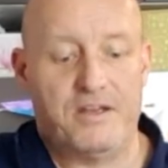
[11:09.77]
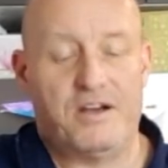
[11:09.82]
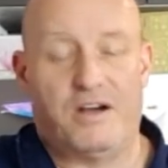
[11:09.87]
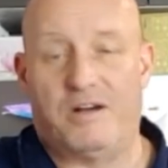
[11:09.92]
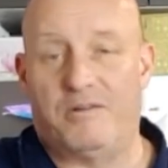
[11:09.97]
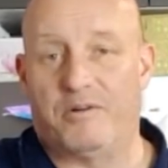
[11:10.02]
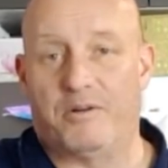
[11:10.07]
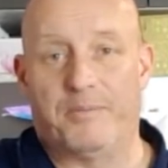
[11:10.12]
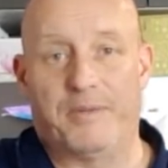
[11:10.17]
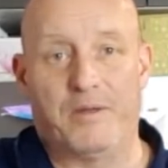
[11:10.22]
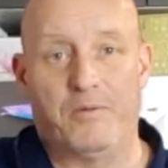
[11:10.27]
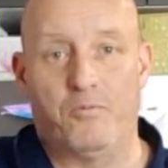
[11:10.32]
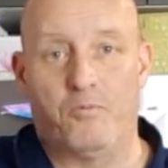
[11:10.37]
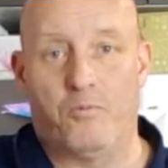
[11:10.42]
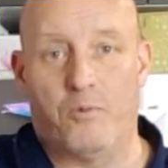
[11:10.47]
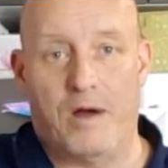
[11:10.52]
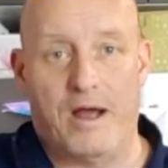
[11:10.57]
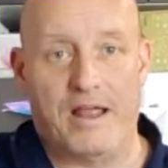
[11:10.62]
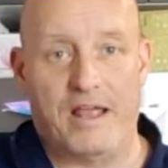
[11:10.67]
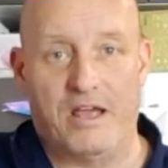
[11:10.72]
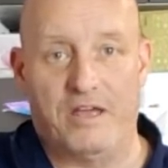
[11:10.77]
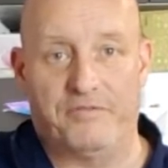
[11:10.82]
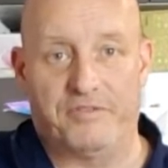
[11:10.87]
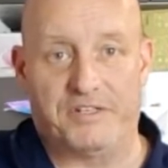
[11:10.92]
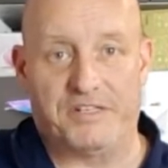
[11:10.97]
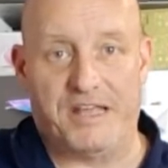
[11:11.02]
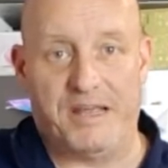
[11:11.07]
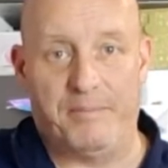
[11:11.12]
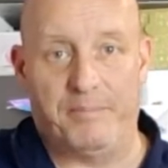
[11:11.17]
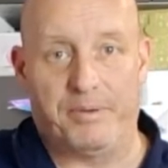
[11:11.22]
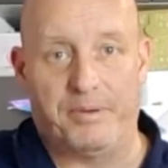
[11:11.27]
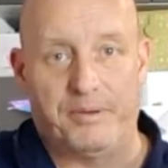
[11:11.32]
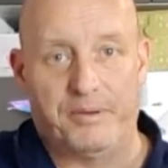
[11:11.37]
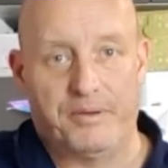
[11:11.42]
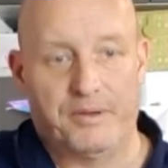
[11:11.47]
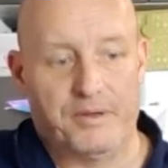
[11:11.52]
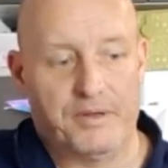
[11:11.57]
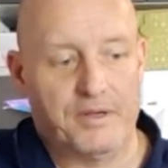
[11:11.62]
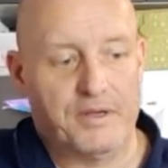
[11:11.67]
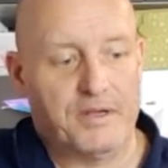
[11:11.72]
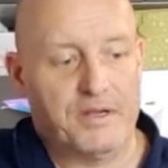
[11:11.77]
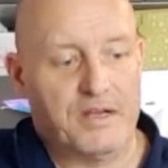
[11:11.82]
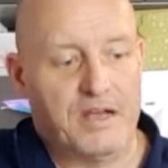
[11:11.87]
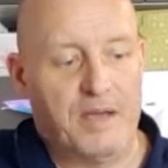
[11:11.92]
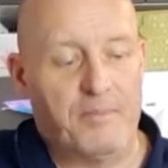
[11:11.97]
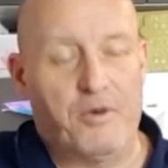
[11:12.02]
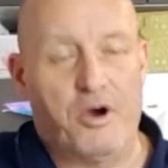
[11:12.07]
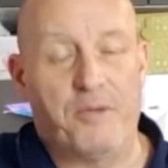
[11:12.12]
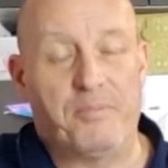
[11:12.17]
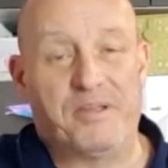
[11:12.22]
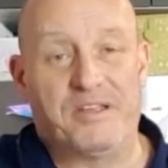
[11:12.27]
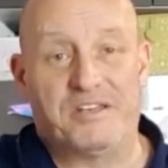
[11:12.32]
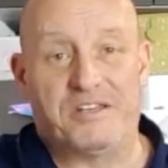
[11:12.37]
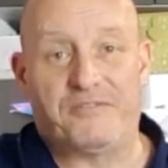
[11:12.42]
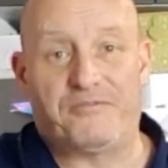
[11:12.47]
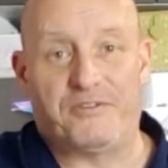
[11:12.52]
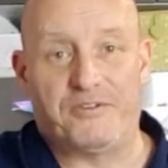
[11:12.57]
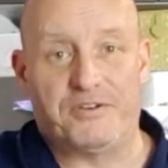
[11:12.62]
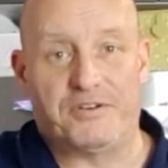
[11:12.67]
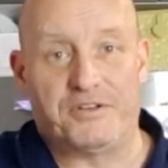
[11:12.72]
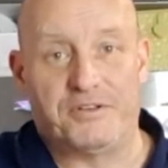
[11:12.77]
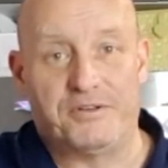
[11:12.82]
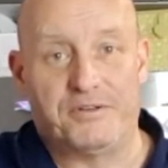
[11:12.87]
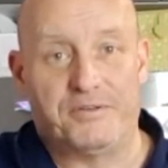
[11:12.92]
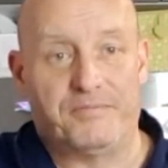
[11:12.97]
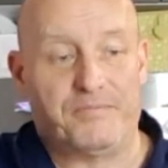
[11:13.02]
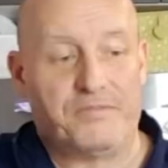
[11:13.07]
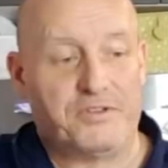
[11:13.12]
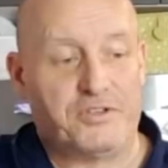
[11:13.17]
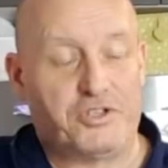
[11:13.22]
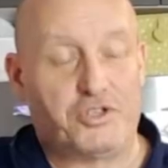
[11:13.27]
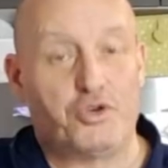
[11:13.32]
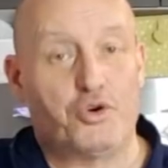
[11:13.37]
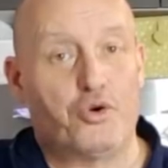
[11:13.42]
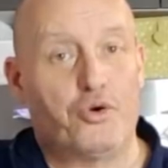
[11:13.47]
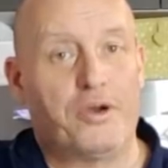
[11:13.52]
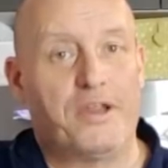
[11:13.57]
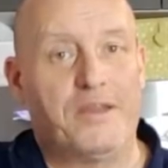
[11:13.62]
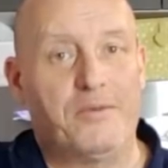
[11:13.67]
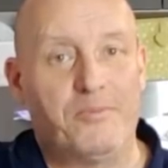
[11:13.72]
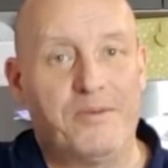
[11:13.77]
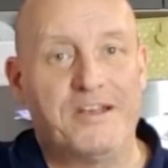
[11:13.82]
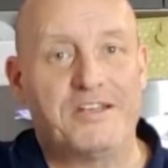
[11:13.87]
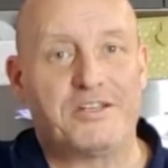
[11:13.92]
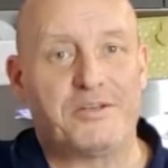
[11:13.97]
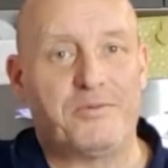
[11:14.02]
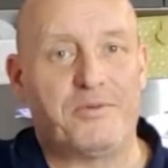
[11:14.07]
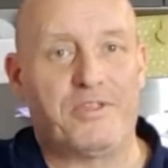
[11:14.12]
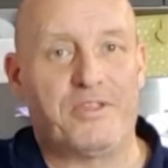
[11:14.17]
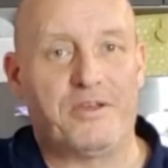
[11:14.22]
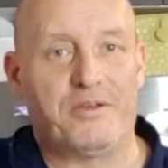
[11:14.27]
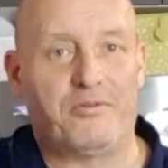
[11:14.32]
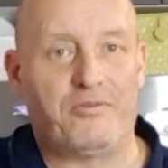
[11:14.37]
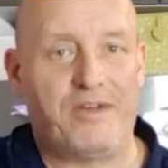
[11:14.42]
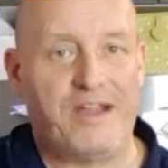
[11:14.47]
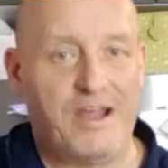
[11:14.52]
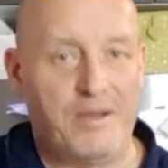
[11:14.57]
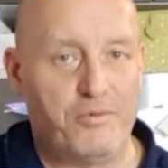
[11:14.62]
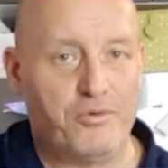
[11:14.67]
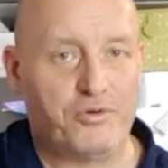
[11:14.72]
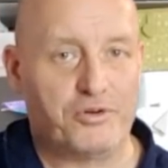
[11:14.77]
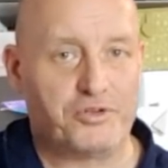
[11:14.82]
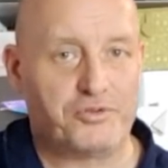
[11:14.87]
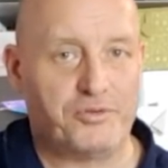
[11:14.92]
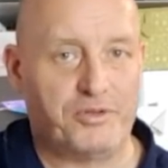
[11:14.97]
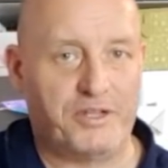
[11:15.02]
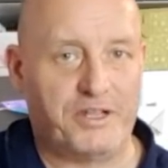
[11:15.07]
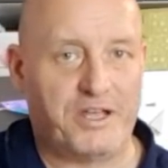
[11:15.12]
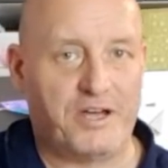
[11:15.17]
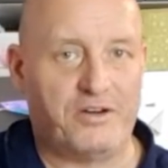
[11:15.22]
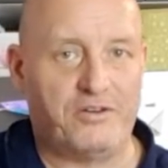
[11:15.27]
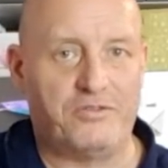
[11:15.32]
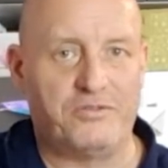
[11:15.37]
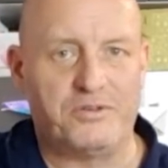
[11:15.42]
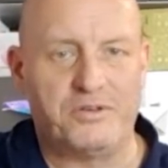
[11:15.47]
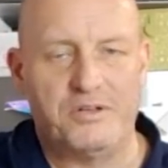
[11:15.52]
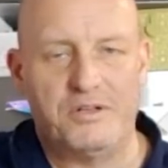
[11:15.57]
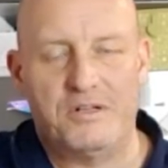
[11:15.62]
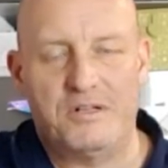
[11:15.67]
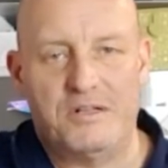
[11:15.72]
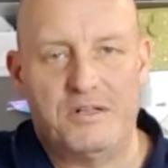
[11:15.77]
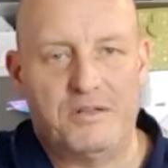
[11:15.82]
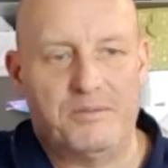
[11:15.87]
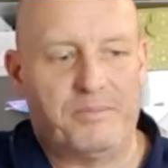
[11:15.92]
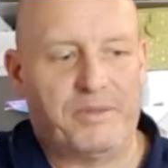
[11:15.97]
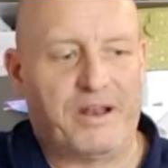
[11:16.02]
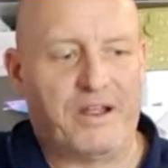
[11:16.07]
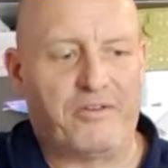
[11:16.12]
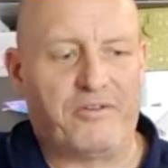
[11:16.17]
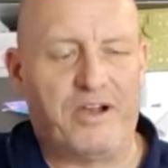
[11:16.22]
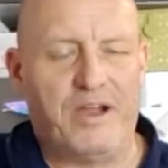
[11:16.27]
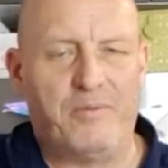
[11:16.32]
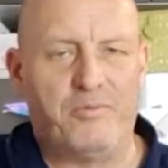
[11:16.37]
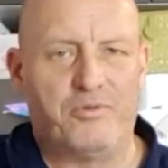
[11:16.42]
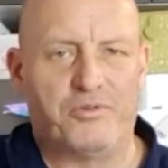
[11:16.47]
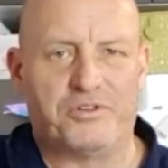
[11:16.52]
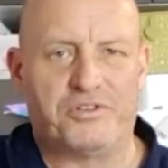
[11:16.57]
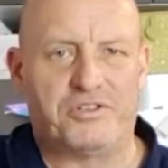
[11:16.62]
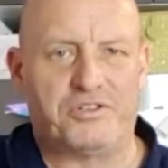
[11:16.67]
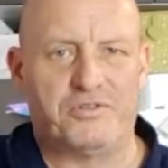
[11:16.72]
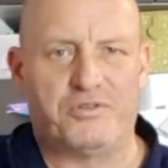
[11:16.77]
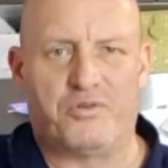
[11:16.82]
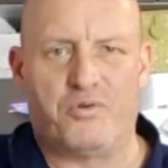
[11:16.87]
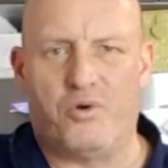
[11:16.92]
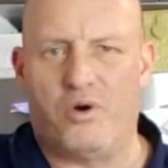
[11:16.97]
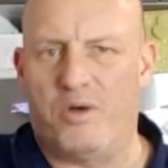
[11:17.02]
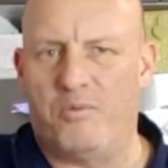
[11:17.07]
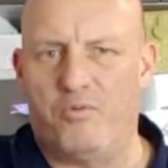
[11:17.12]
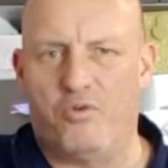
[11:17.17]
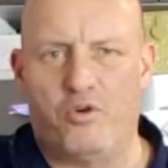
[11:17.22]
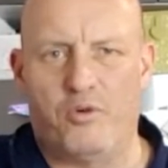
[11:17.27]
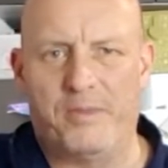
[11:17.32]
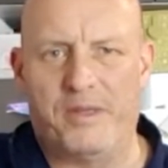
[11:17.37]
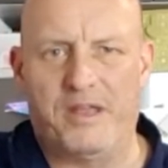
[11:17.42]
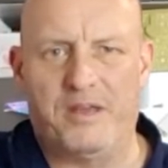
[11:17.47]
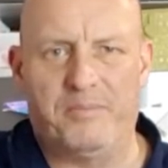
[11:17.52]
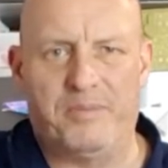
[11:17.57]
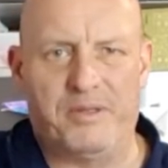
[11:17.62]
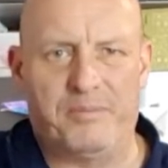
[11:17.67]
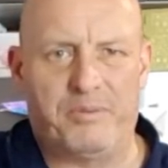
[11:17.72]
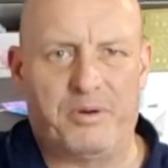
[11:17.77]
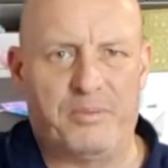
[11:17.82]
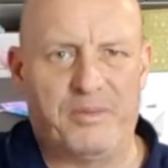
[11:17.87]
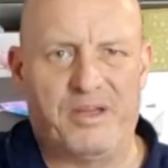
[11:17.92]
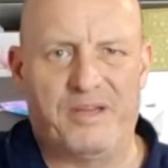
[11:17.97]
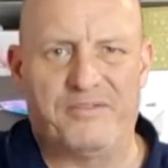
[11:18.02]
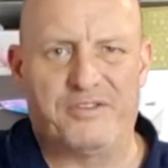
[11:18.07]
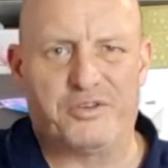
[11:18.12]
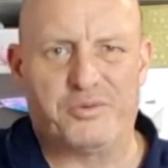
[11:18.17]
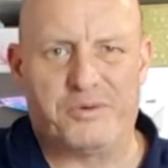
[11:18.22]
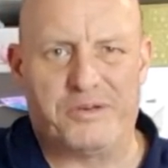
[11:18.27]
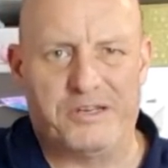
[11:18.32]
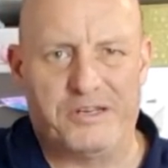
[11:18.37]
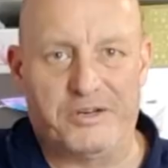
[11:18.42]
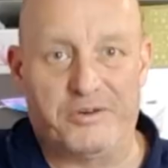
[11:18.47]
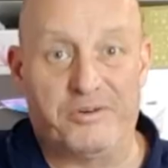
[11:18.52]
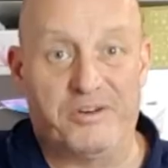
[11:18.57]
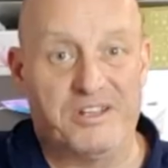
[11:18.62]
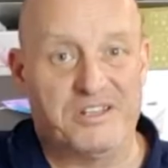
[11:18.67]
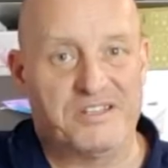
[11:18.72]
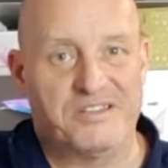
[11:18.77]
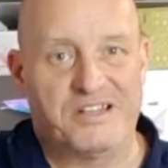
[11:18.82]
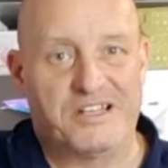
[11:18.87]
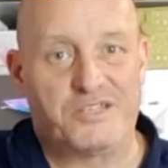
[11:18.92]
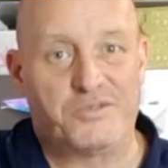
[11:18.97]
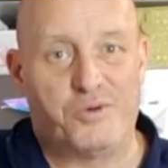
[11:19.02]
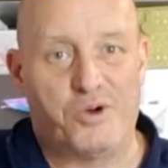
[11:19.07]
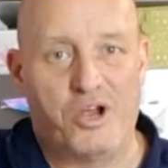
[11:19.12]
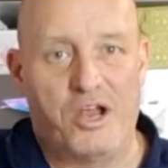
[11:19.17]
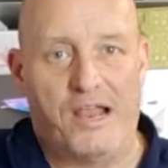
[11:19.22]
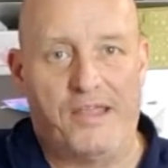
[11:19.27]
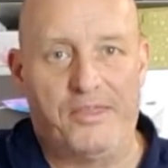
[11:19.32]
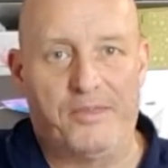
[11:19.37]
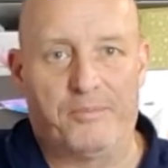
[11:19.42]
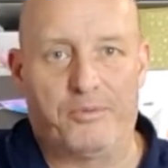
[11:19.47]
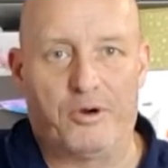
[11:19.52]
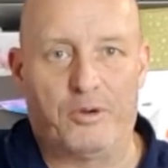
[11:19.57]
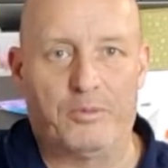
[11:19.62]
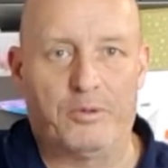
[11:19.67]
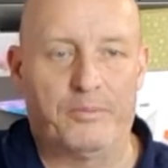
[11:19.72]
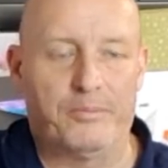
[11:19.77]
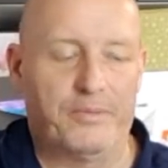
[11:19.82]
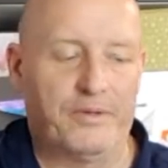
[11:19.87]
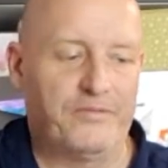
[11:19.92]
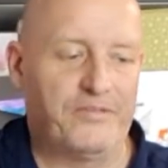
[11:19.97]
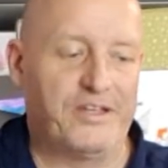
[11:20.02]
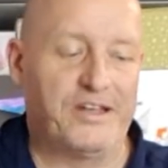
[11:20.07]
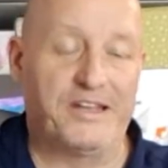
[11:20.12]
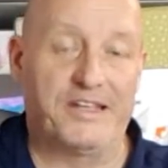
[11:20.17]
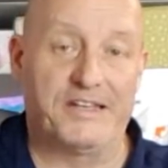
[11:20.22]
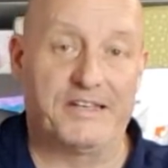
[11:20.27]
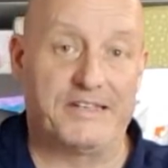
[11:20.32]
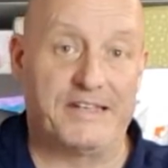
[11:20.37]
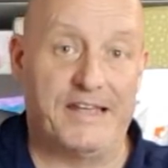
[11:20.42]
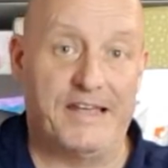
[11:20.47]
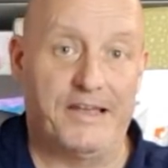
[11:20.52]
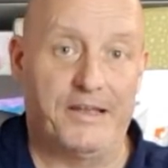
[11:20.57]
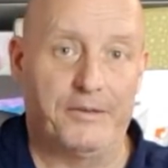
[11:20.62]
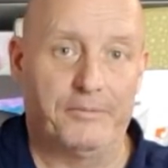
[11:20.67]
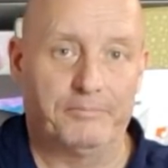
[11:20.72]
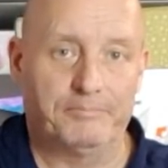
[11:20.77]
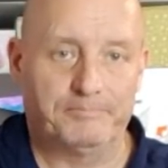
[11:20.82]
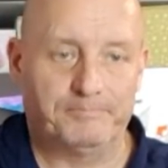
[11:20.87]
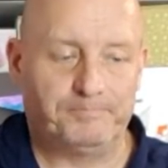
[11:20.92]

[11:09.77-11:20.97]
I would have been way over temp. It might be a different story in winter when the groundwater is really cold, but our groundwater is still quite warm here, It'd be probably over 20 degrees, and that's why I had the problem of getting it down